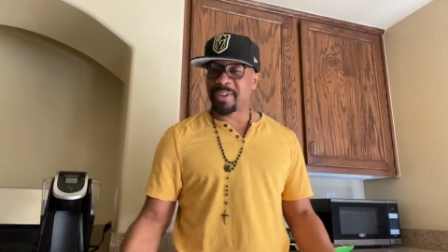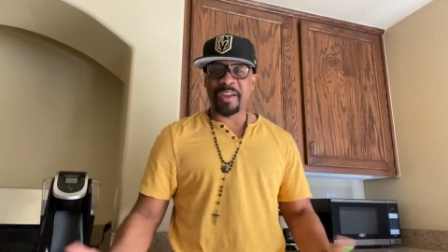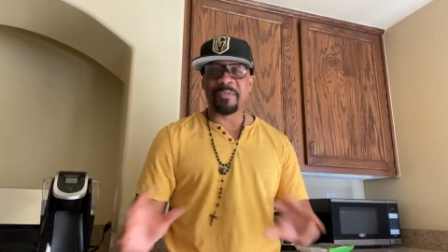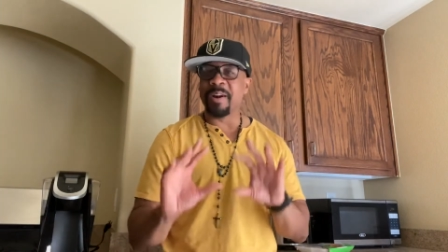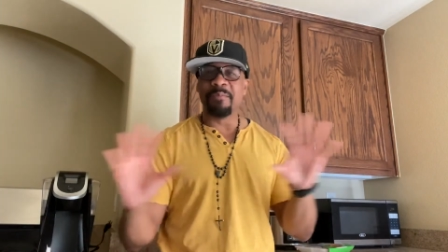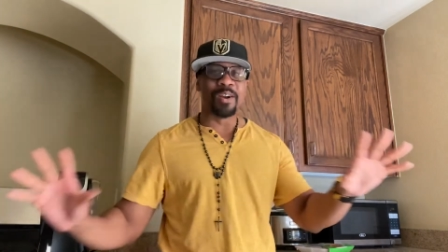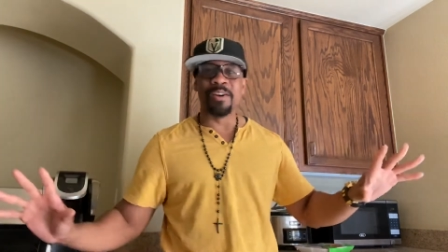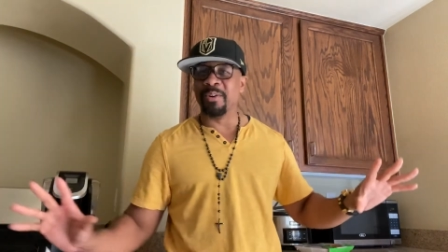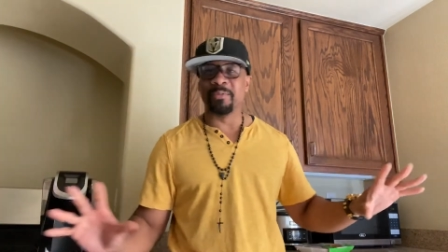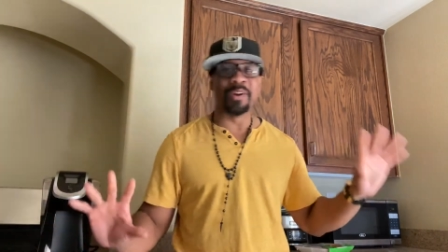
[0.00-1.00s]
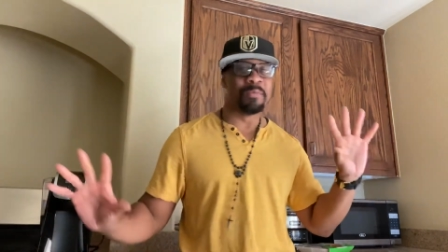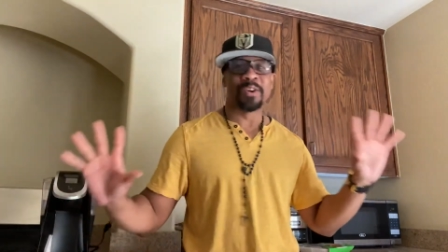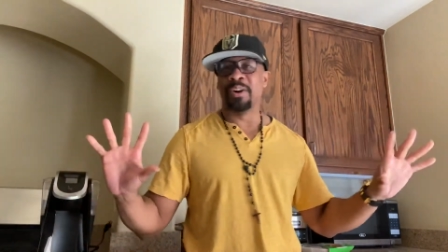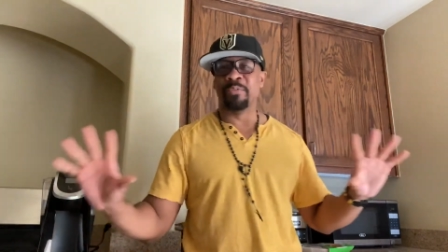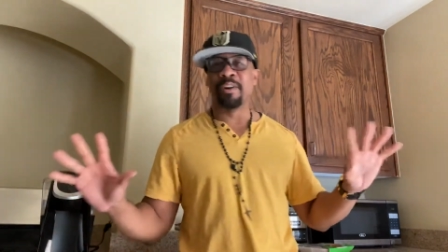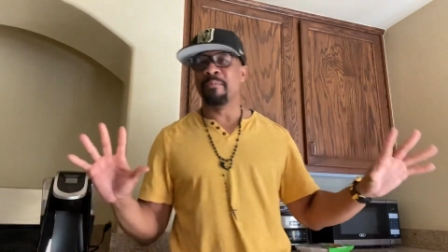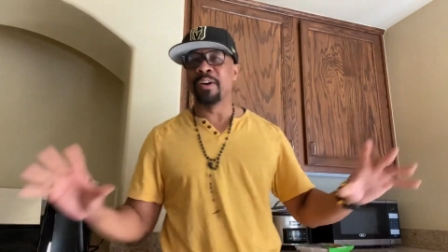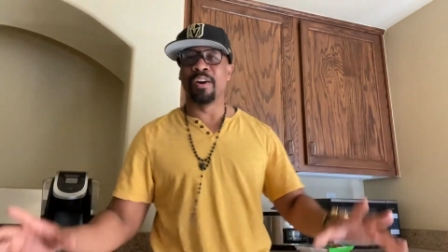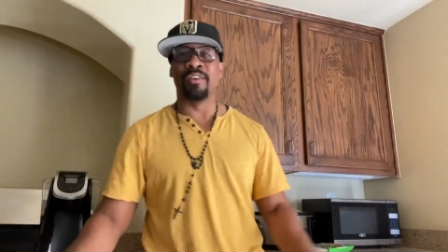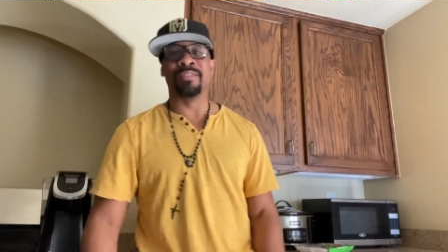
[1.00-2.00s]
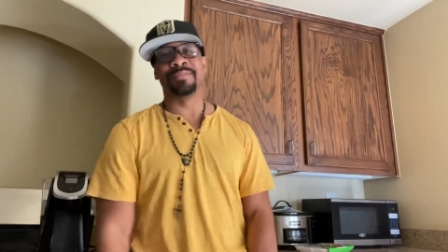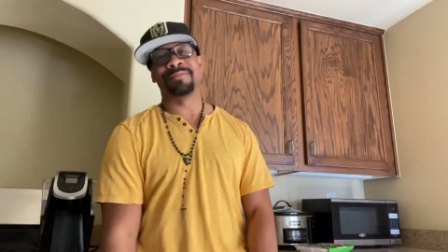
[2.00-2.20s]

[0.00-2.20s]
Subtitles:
where am I going?